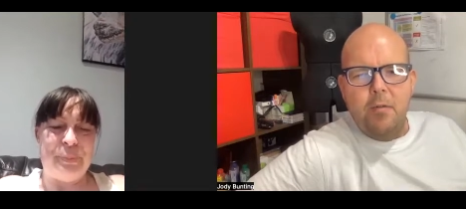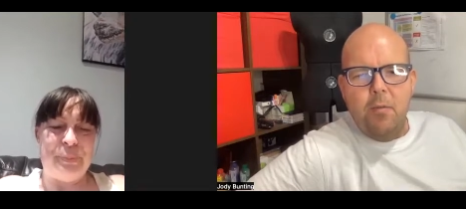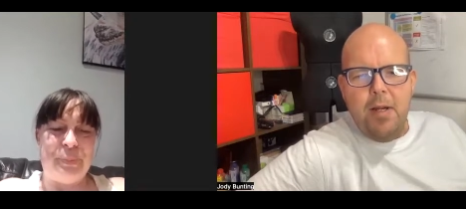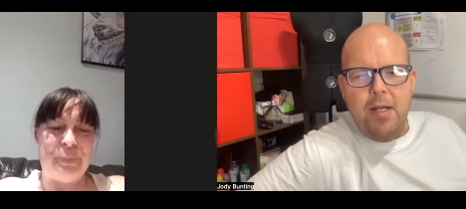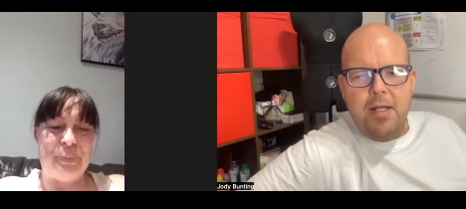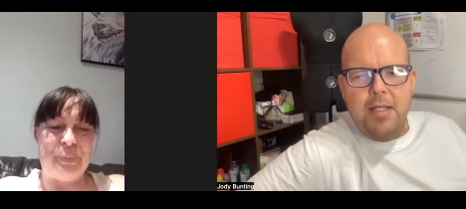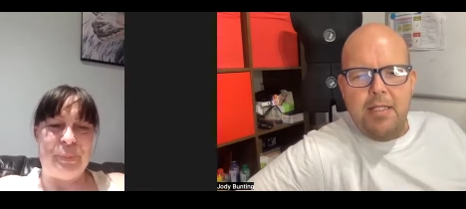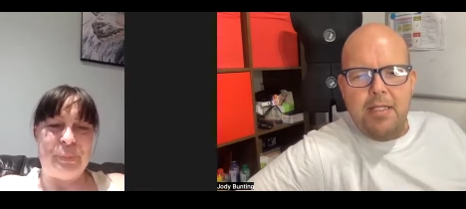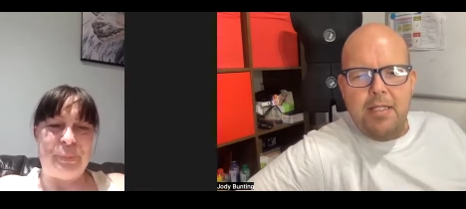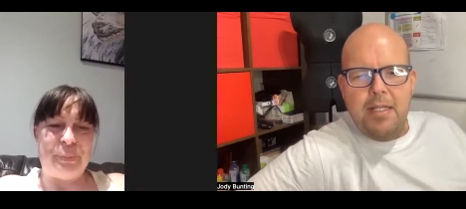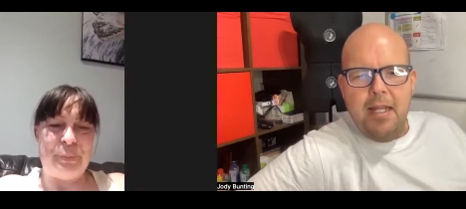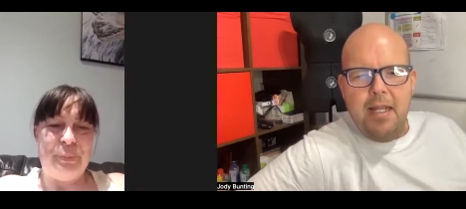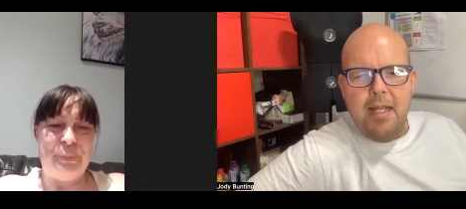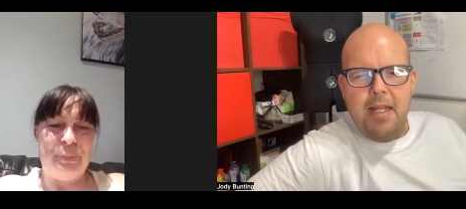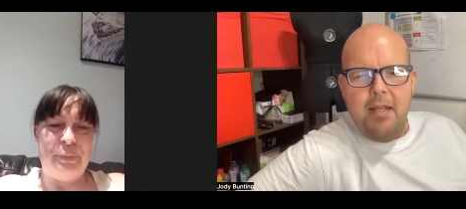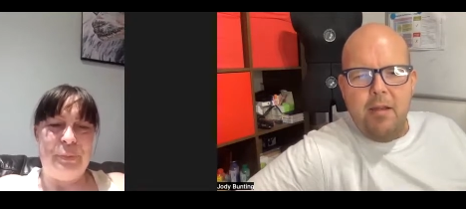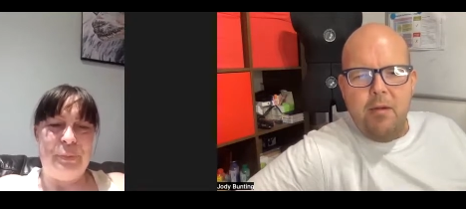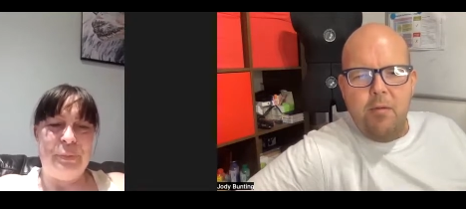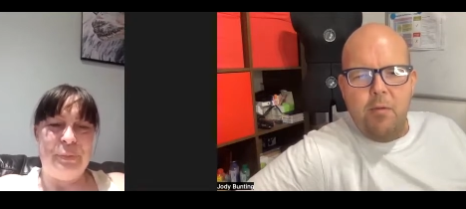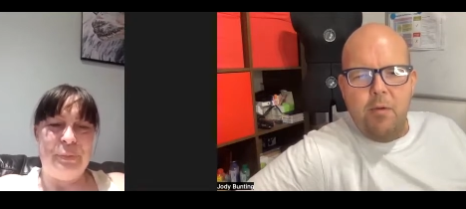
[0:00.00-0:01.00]

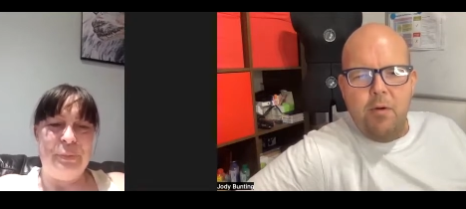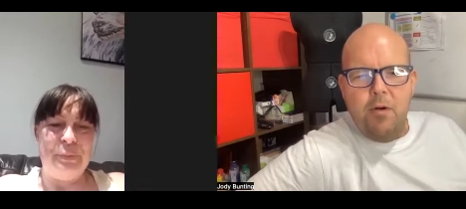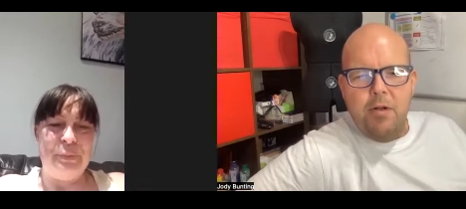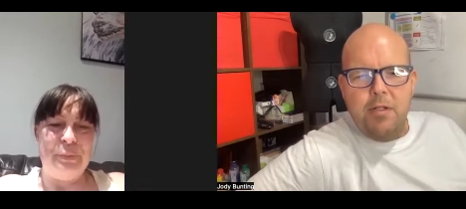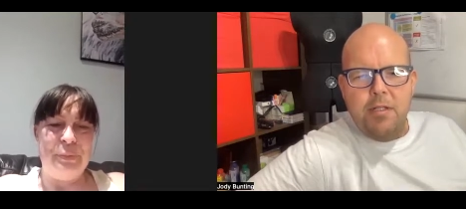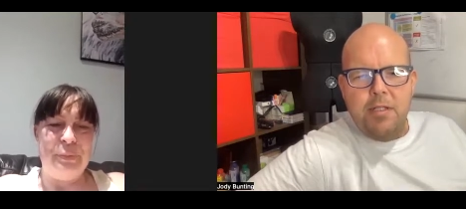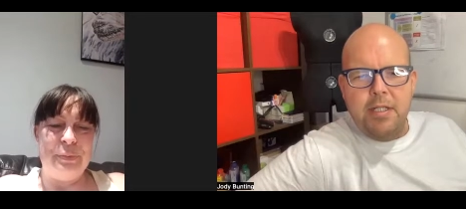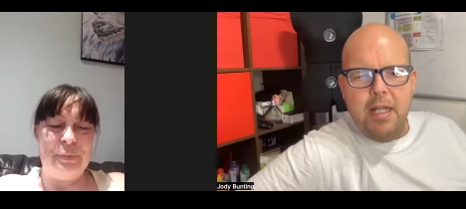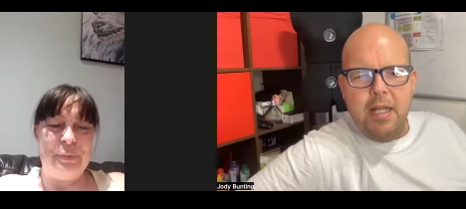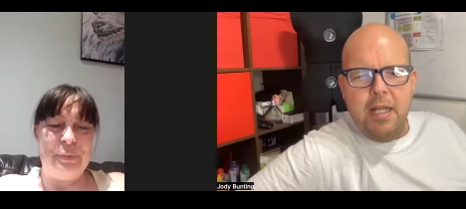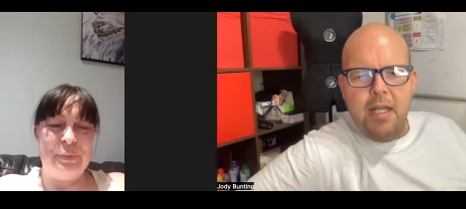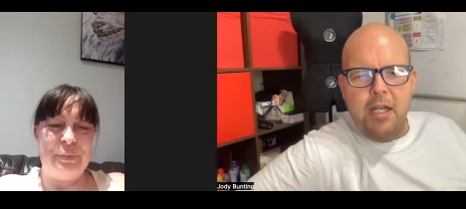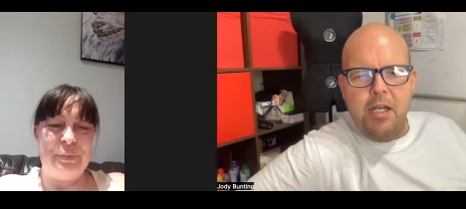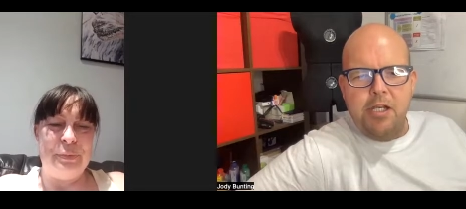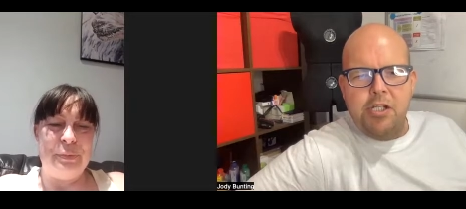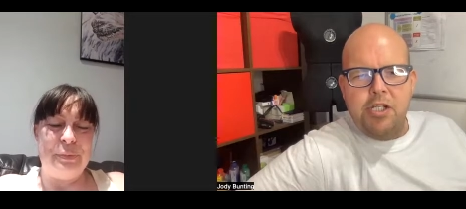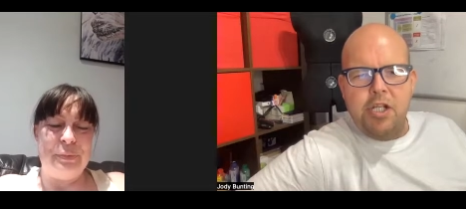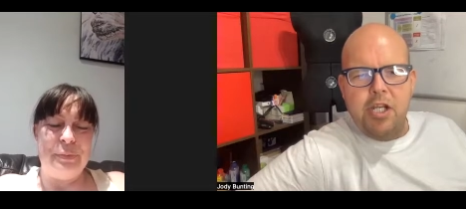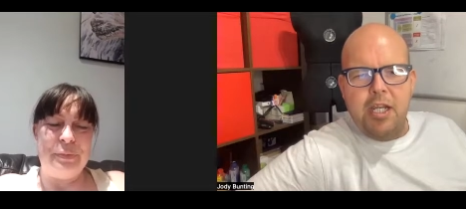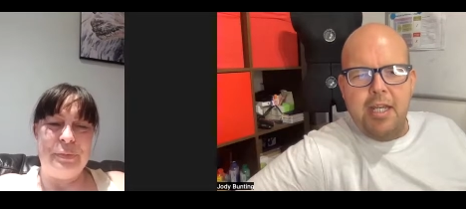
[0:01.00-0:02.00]
Speaker 1: Wednesday was a
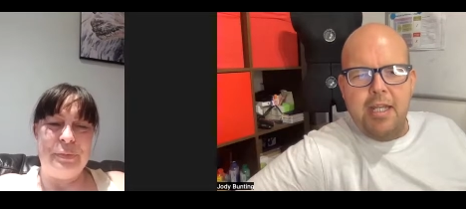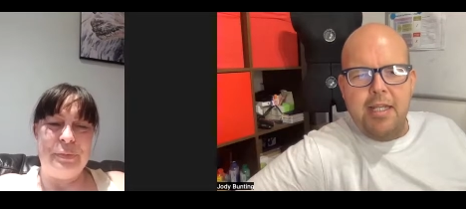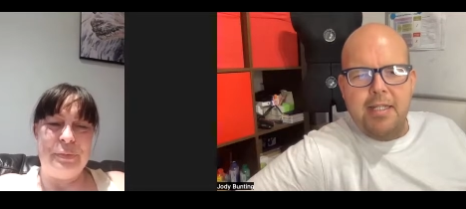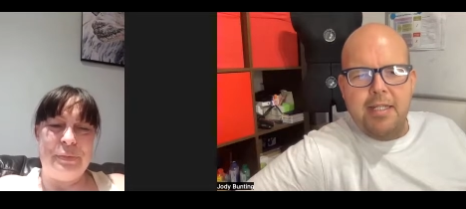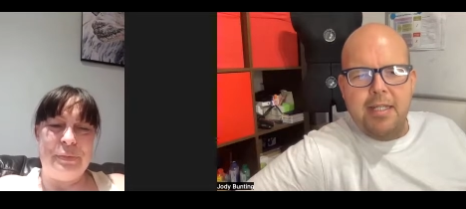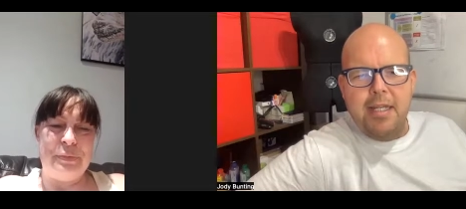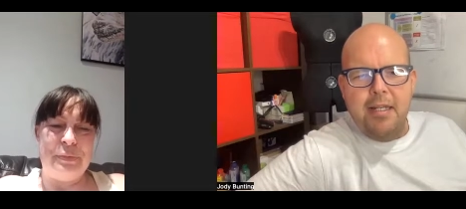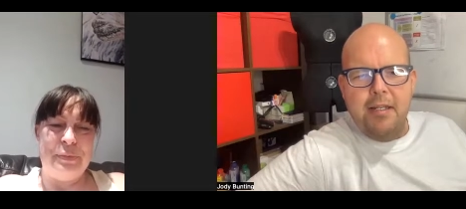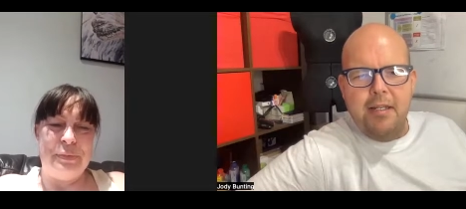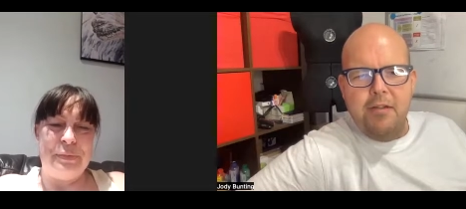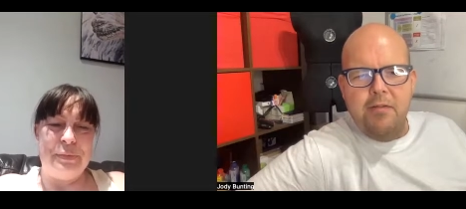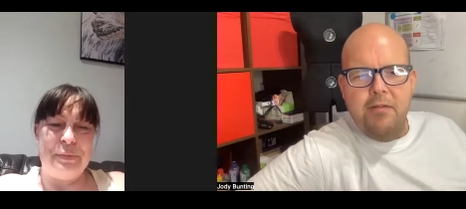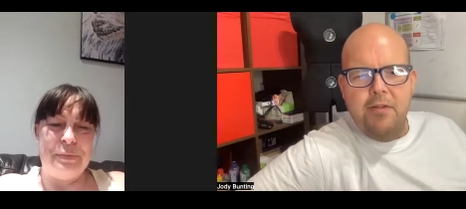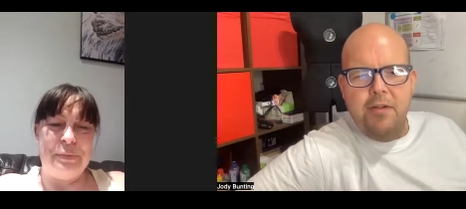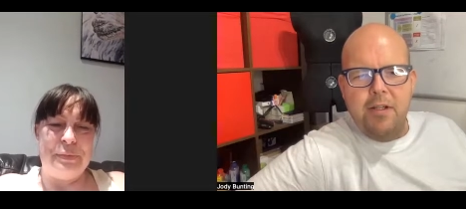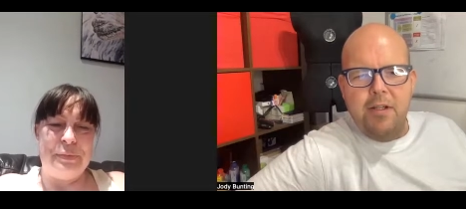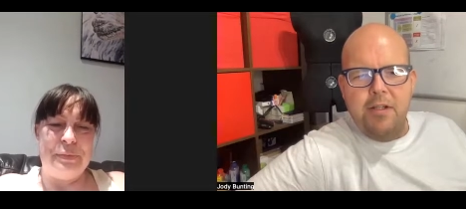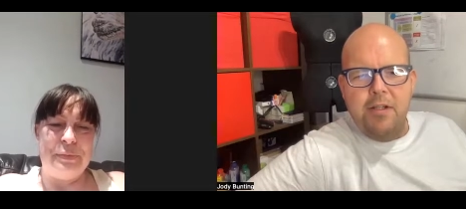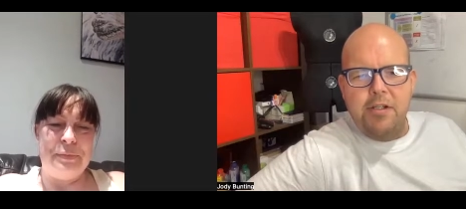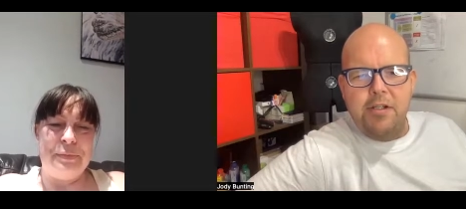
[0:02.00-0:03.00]
chicken salad for
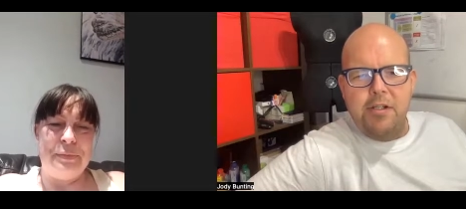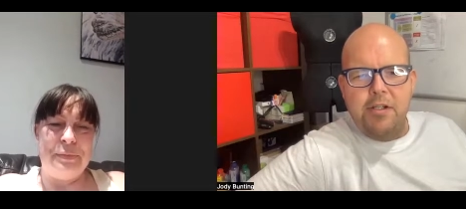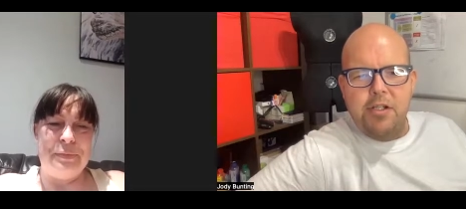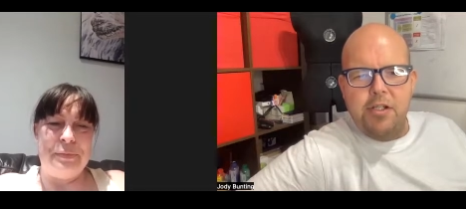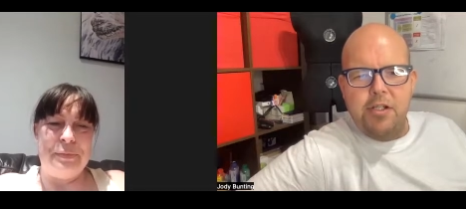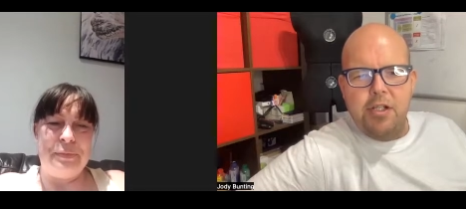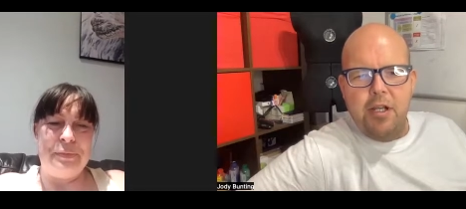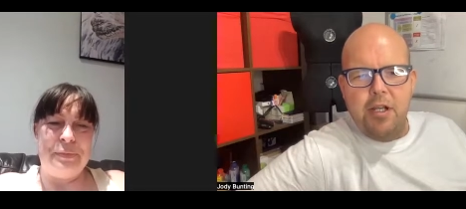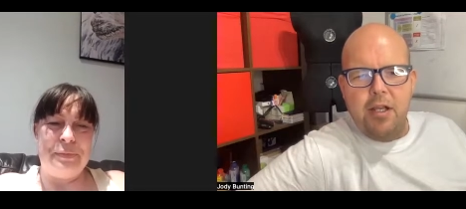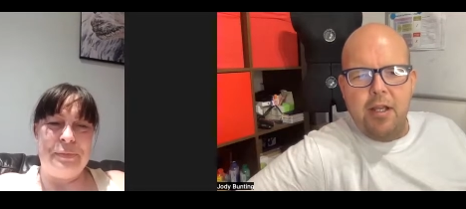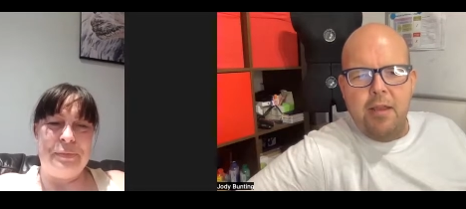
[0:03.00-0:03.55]
lunch.